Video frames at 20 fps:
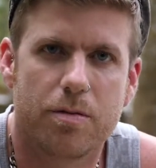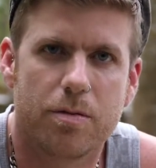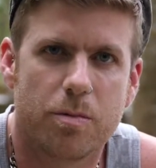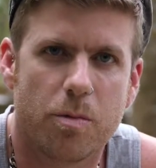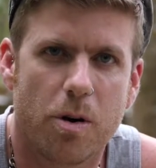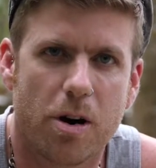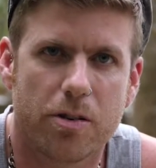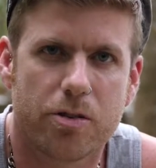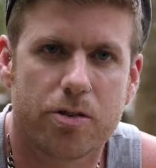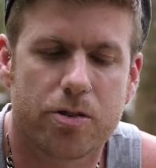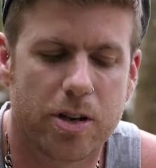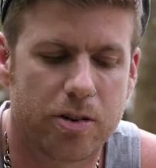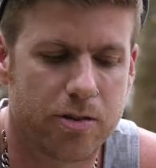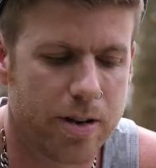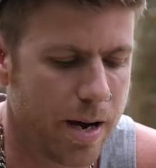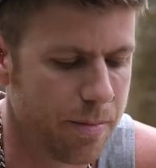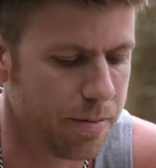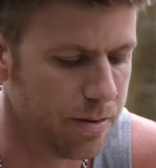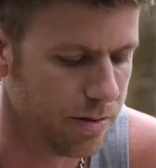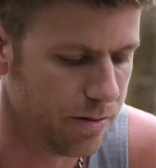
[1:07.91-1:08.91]
what's just
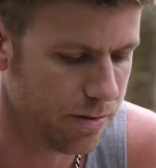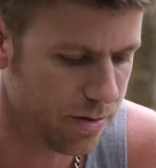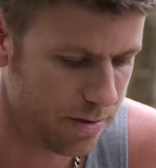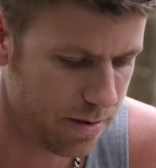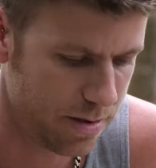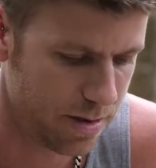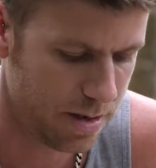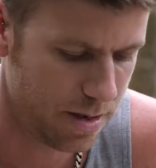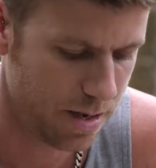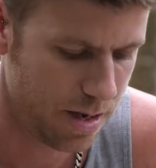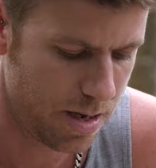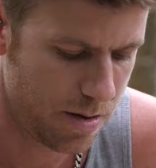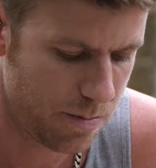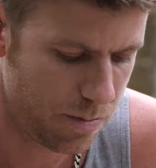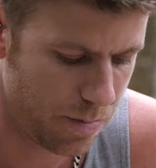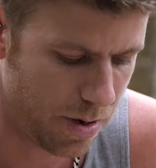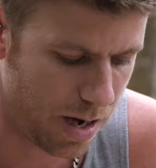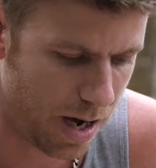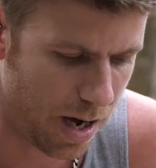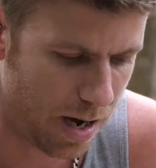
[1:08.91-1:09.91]
happened,
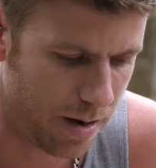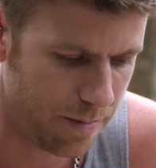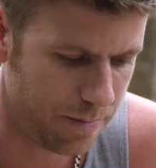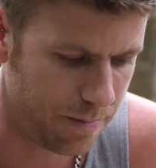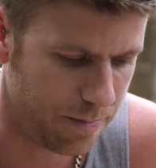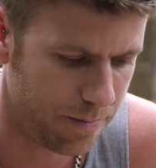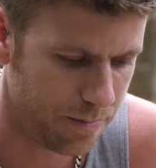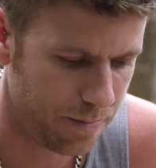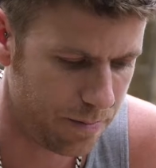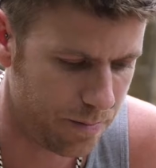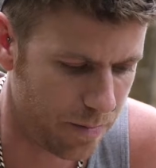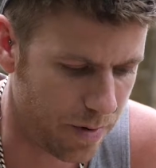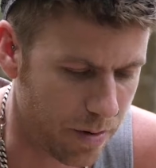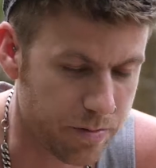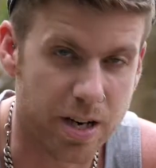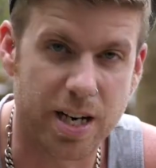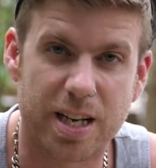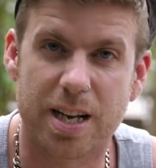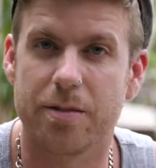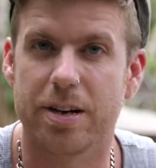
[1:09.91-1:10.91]
but I'm
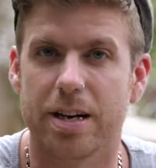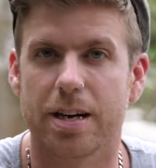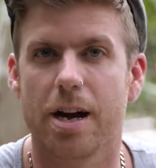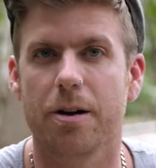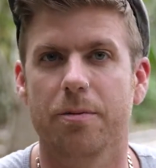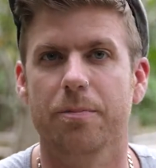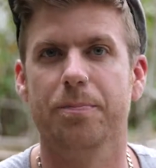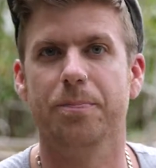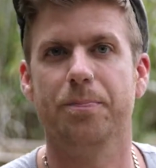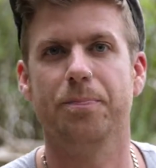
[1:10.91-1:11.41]
going to give it a go.